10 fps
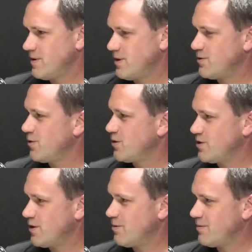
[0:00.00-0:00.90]
do a
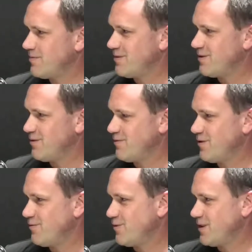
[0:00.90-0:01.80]
good job
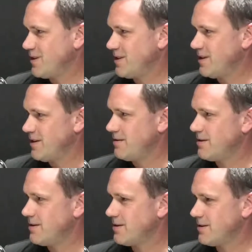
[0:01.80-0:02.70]
of what I did
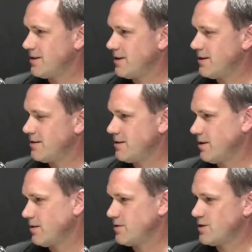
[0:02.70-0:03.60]
there, and,
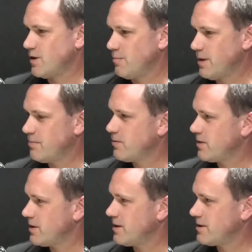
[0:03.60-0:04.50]
got to know people
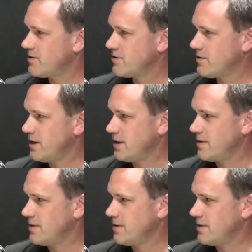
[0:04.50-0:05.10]
within the industry.